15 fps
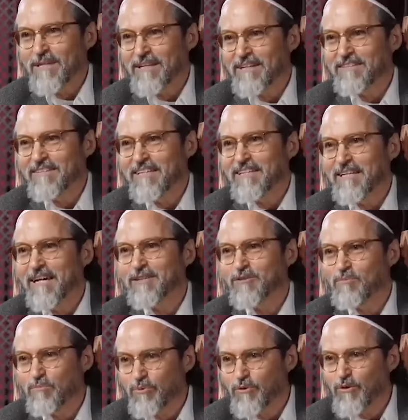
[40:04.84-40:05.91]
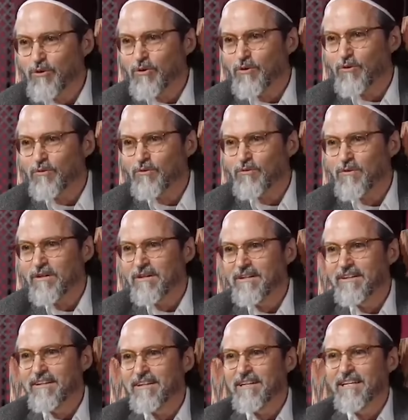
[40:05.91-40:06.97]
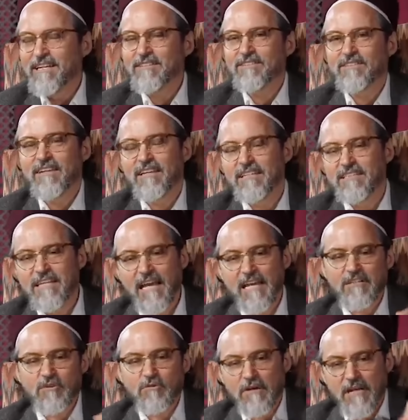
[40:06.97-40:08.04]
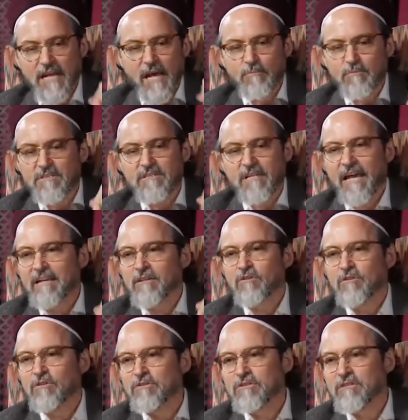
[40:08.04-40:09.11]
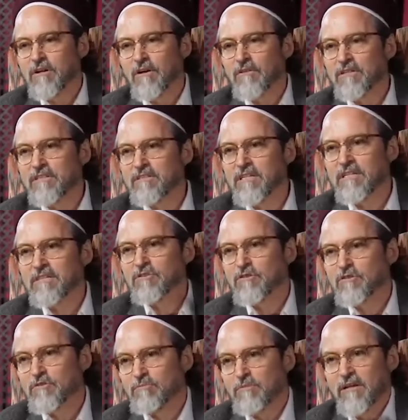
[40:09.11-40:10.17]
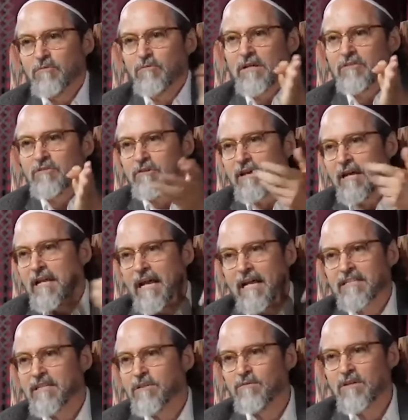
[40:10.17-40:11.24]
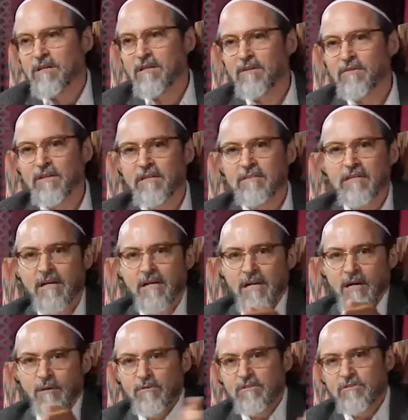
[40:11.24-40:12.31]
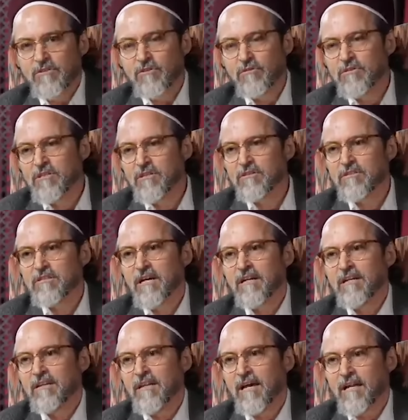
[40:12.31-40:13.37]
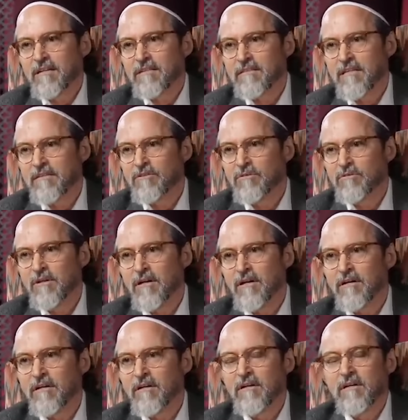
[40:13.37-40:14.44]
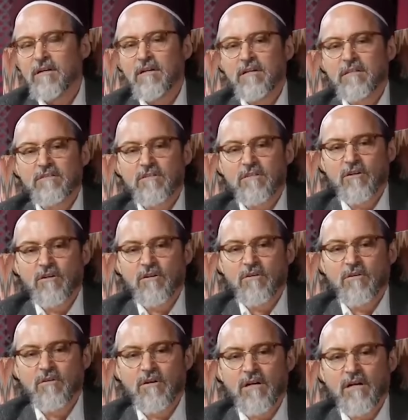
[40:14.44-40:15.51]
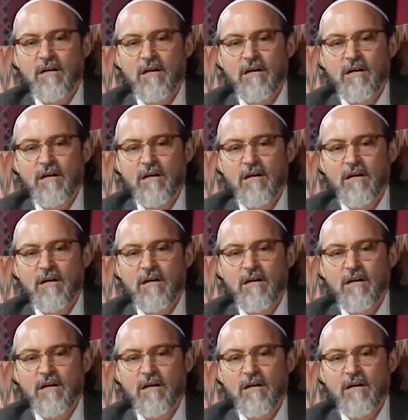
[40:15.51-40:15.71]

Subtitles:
because he does prove his things. He had to create epicycles and all these things to explain retrograde activity and things. I mean, the students here study that at Zaytuna. So